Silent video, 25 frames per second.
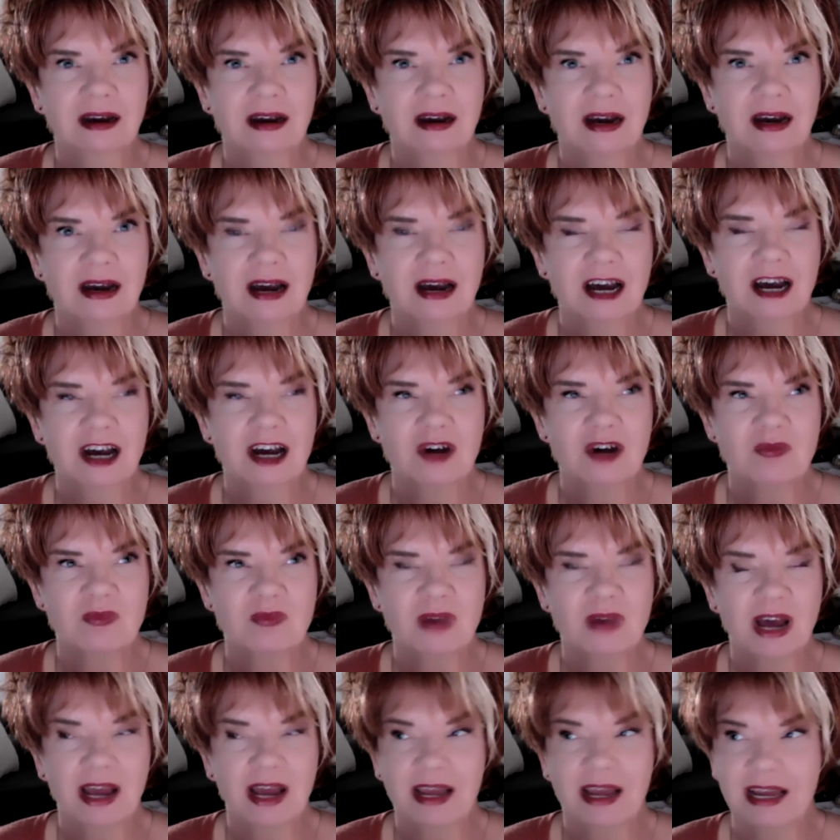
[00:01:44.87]

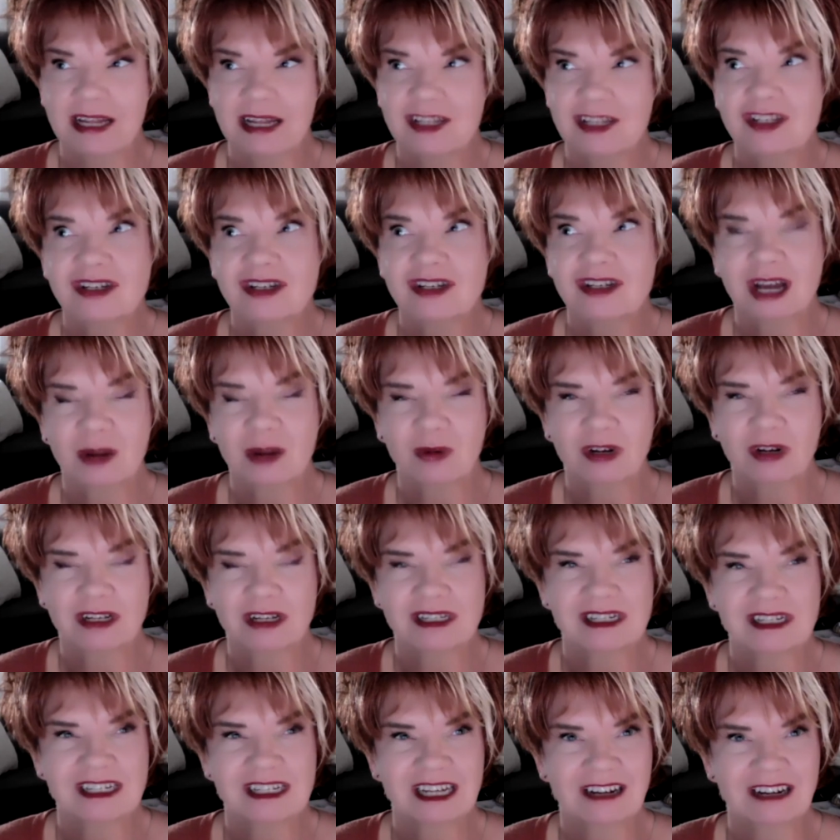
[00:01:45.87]
I went
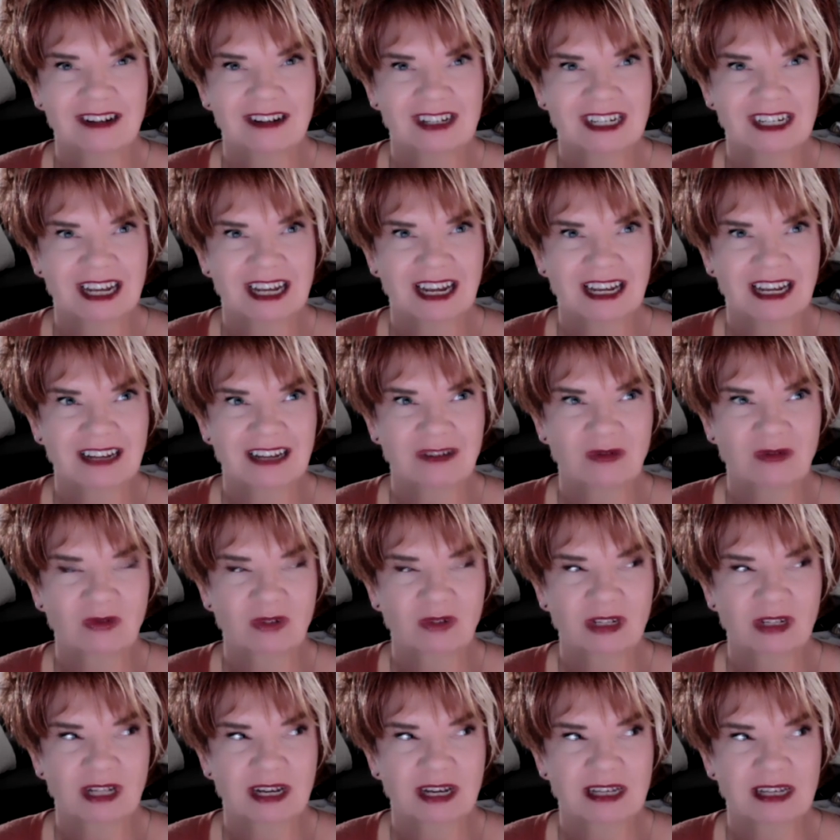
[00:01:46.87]
into town today and
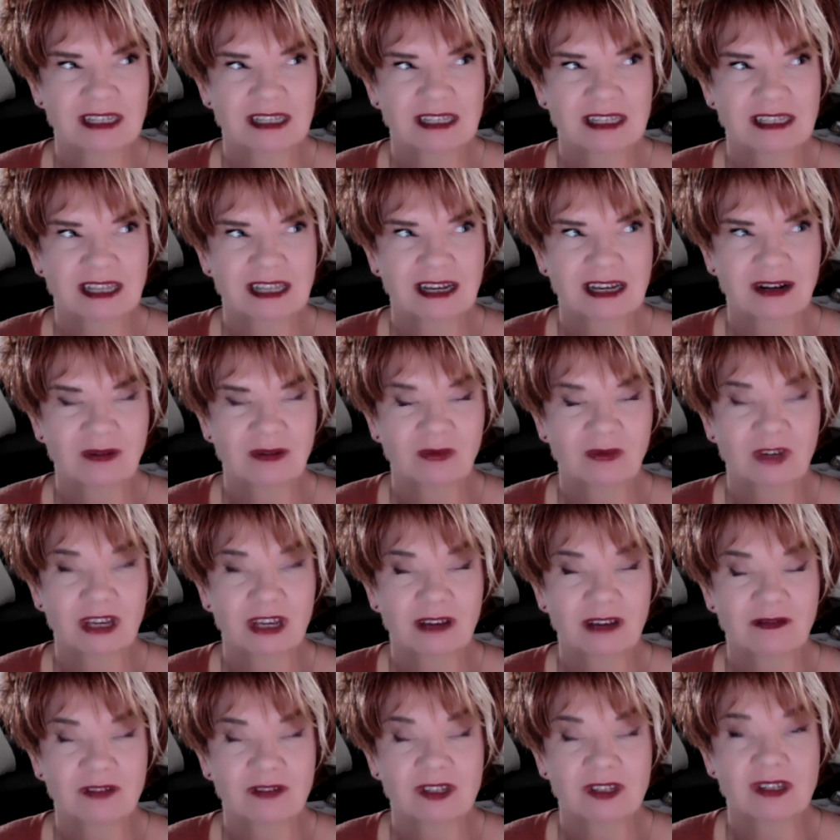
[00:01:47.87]
realized that we
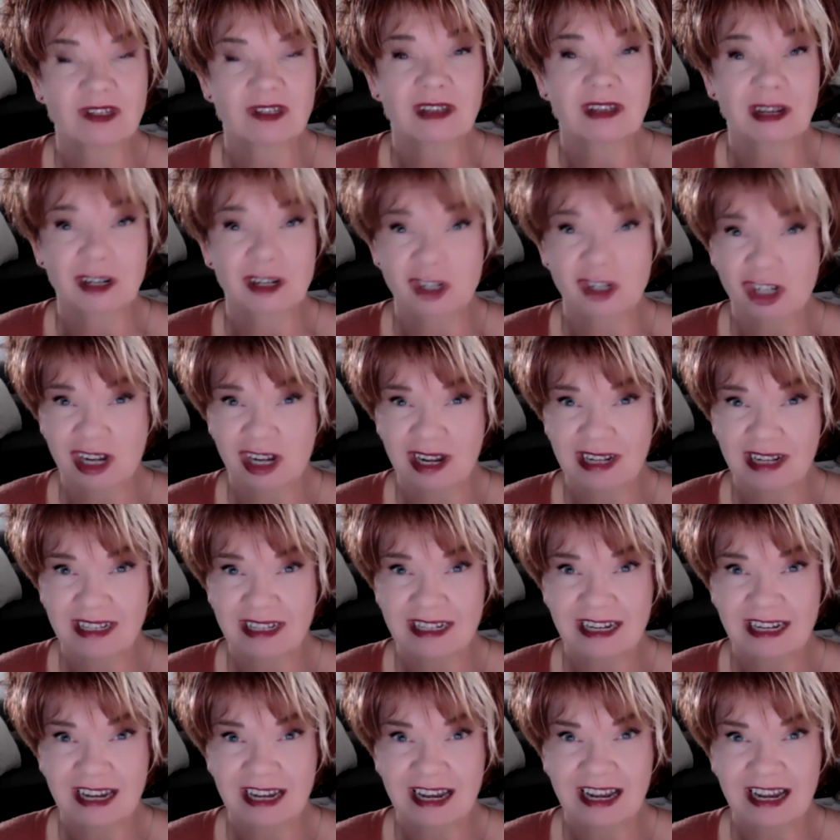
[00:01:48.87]
have sunshine
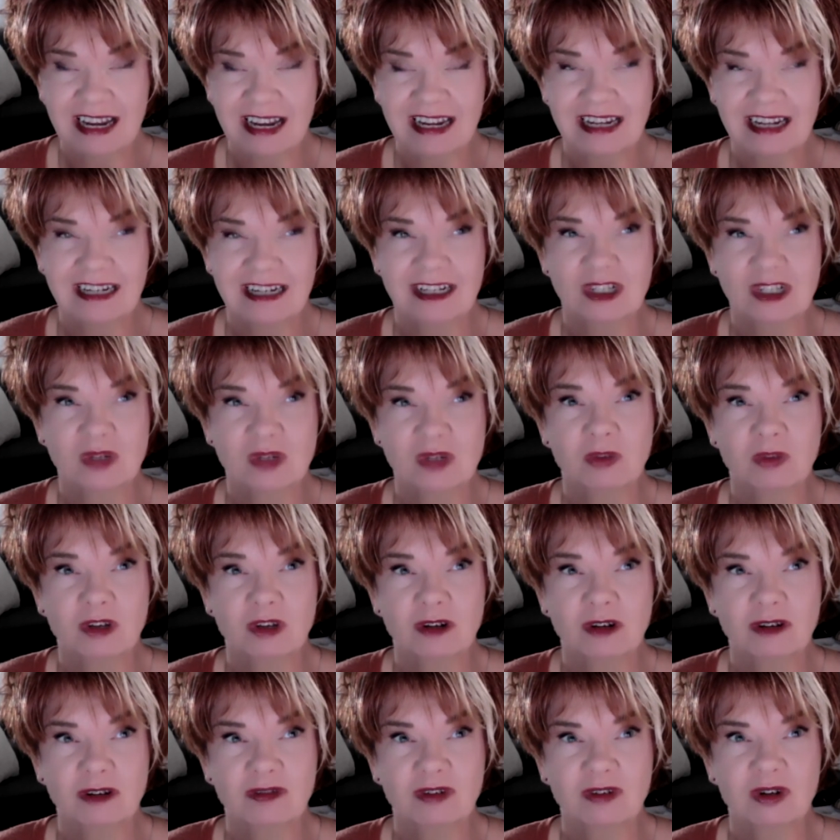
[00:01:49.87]
today and it's
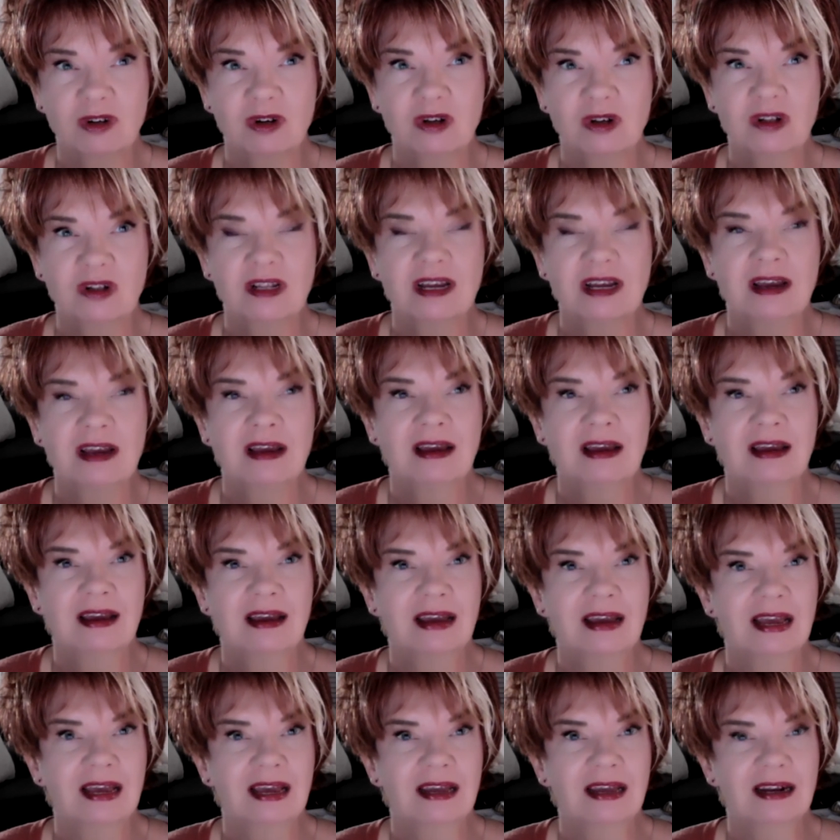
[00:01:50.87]
beautiful.
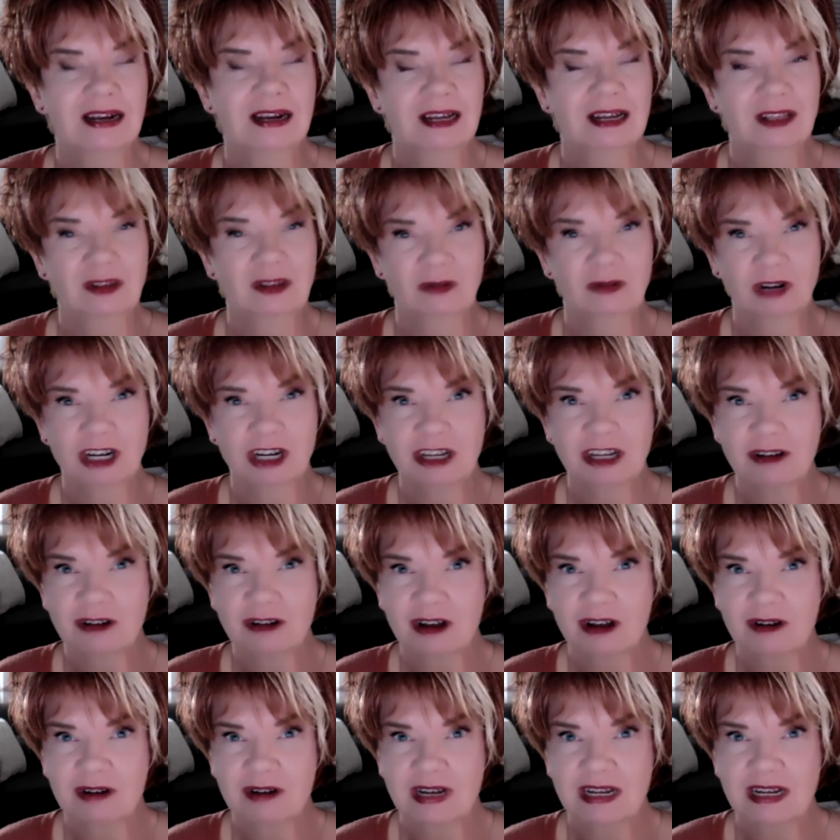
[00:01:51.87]
And I had the radio
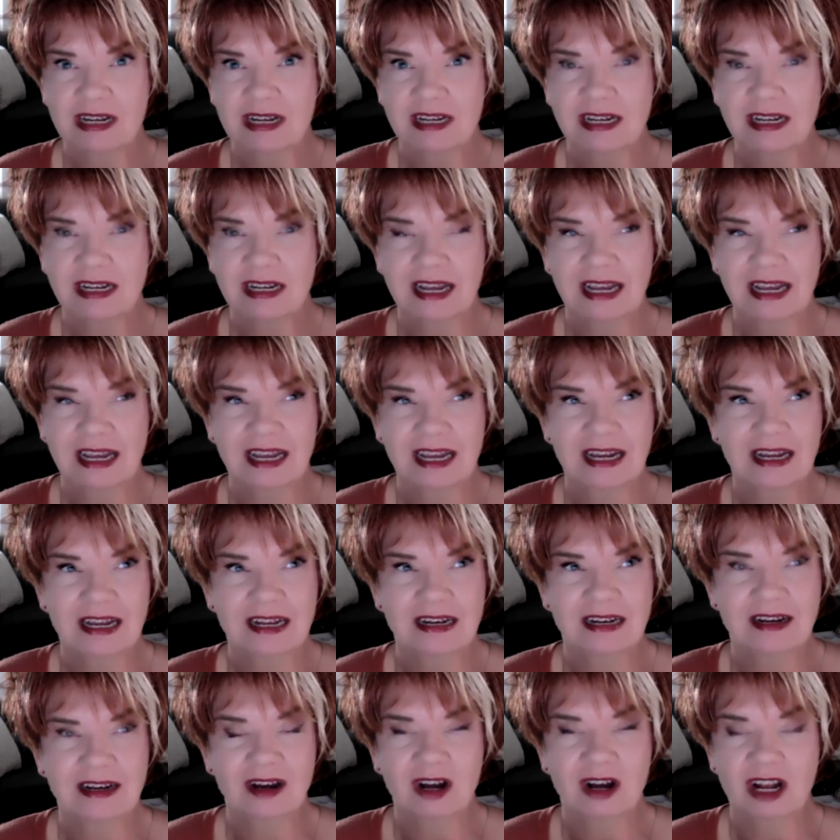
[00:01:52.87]
going
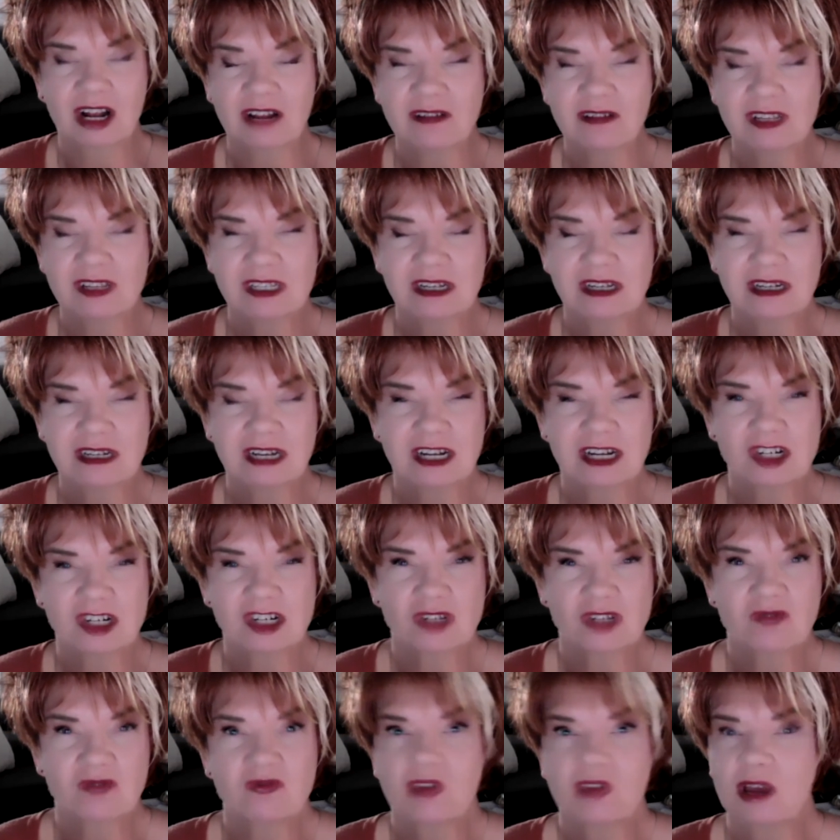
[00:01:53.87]
and all of a sudden I
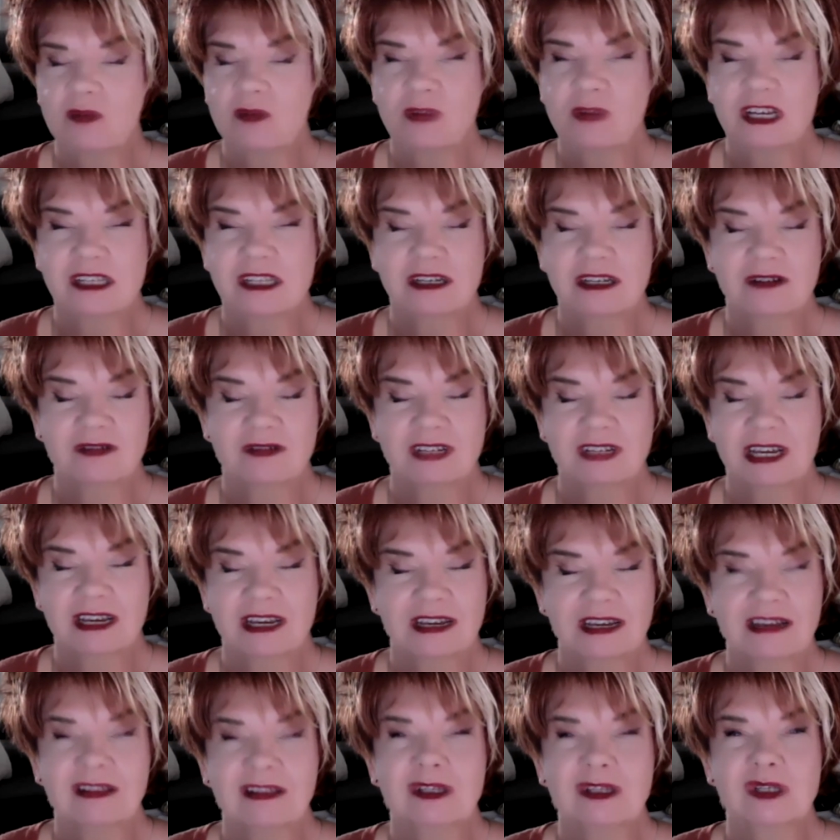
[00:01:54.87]
just found myself
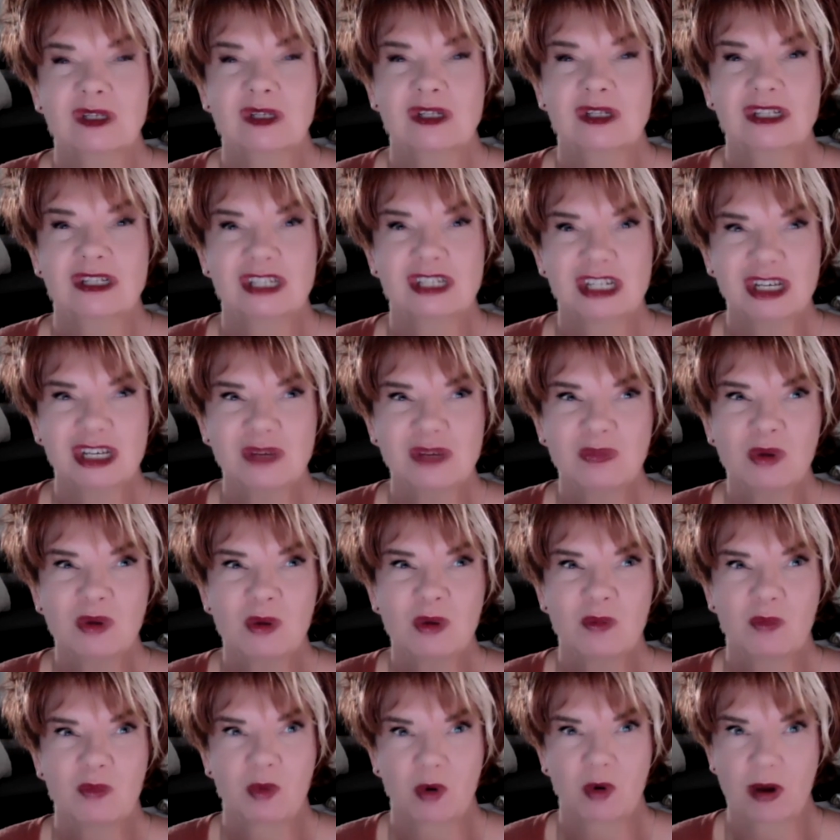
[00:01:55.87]
taking this deep
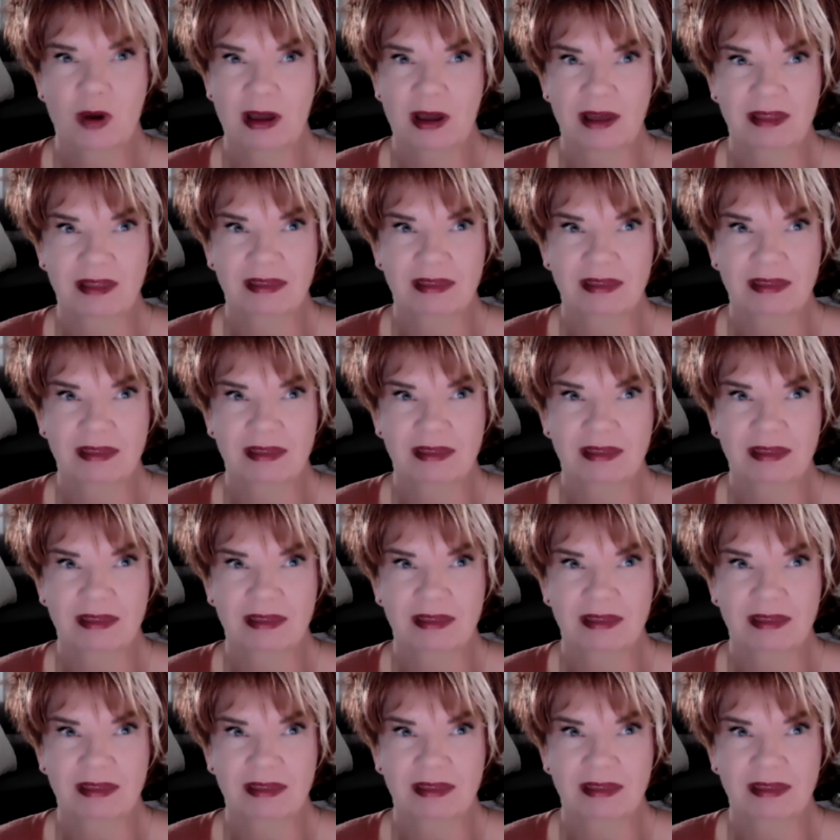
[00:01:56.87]
breath.